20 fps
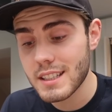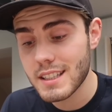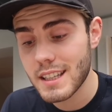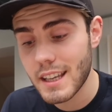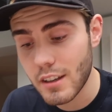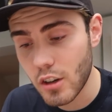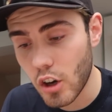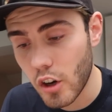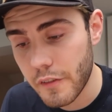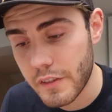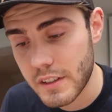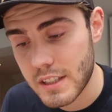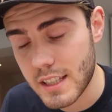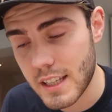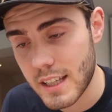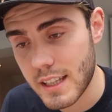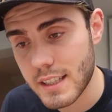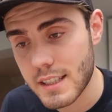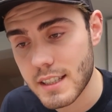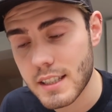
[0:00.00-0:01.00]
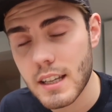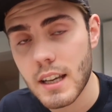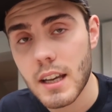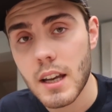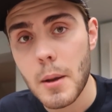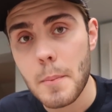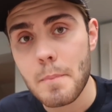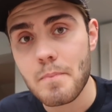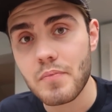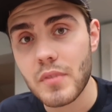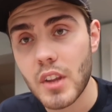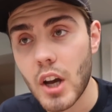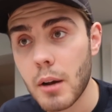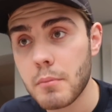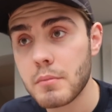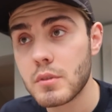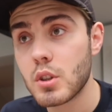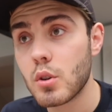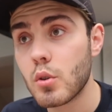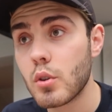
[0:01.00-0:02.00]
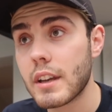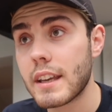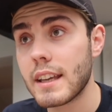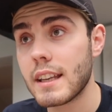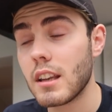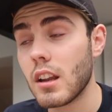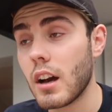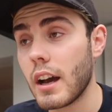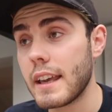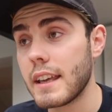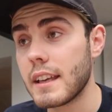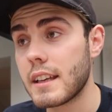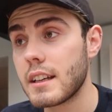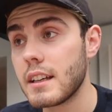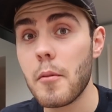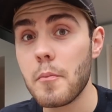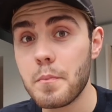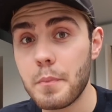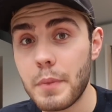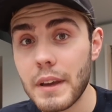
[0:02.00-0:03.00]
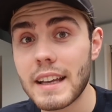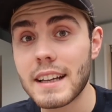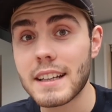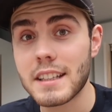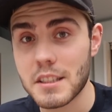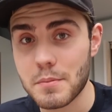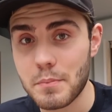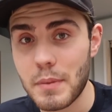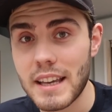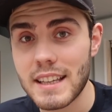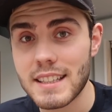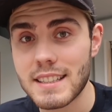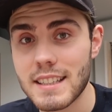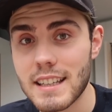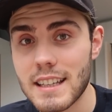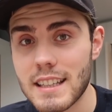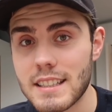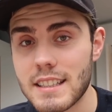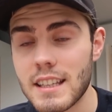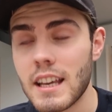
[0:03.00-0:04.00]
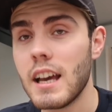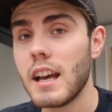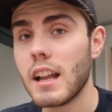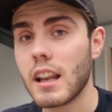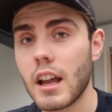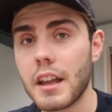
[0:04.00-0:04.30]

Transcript: I say offices, I'm talking like big spaces.